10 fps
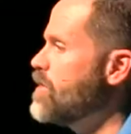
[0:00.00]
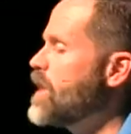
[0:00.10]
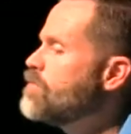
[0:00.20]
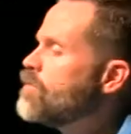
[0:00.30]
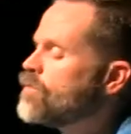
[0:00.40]
Are you
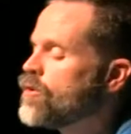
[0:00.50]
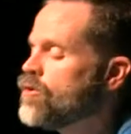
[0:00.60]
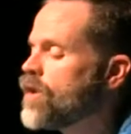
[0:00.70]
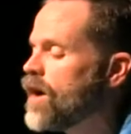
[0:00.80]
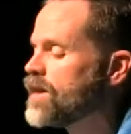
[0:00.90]
thankful for
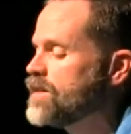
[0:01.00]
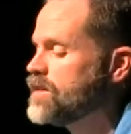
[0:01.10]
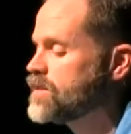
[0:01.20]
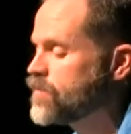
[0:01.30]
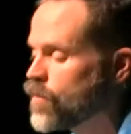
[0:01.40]
who God
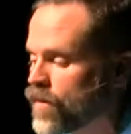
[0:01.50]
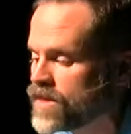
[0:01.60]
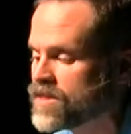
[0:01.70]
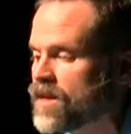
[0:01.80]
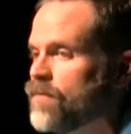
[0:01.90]
is, for
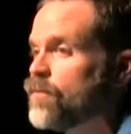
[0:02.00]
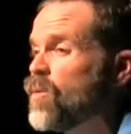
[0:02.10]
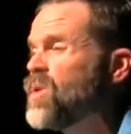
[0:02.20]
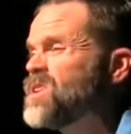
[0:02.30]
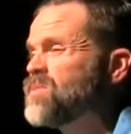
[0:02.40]
what He's done,
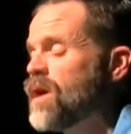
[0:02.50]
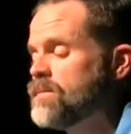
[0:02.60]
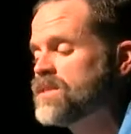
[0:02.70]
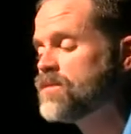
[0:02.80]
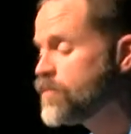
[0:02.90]
for what He's
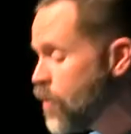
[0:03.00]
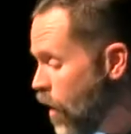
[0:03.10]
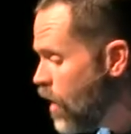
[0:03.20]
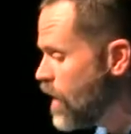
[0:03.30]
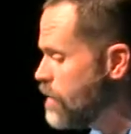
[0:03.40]
promised? If
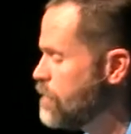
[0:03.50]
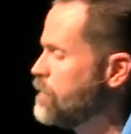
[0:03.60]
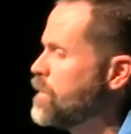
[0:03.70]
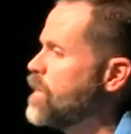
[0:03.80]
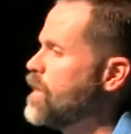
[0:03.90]
you are,
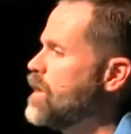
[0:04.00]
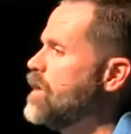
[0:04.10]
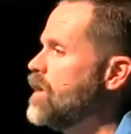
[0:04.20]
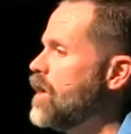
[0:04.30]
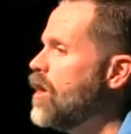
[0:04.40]

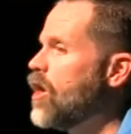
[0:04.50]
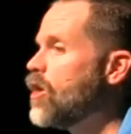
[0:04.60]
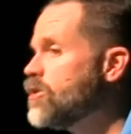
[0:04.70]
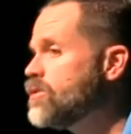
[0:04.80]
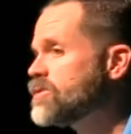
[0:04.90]

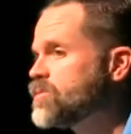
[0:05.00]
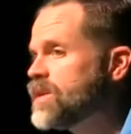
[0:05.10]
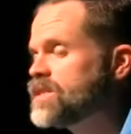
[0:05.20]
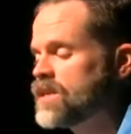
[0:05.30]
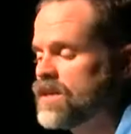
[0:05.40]
are you
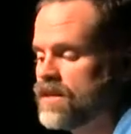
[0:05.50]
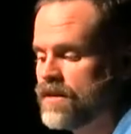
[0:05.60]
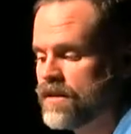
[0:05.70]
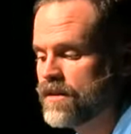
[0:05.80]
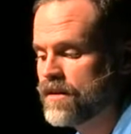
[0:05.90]
expressing it?
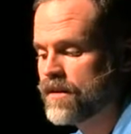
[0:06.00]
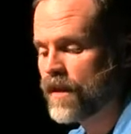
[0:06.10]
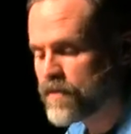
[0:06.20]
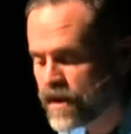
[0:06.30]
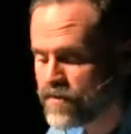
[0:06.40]

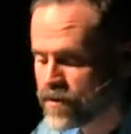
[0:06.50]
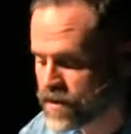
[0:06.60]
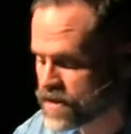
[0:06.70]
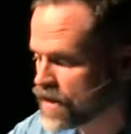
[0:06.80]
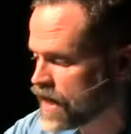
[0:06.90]
Let me leave you
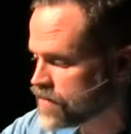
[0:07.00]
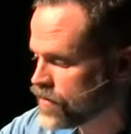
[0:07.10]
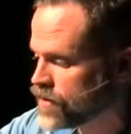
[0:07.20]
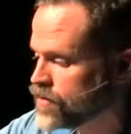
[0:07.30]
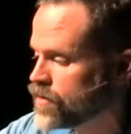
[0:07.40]
with this
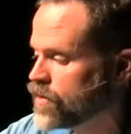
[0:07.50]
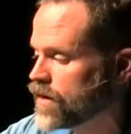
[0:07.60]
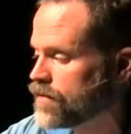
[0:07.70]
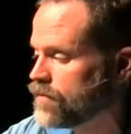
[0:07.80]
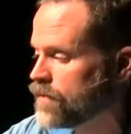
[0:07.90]
last verse, real
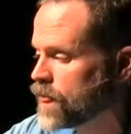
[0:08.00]
quick.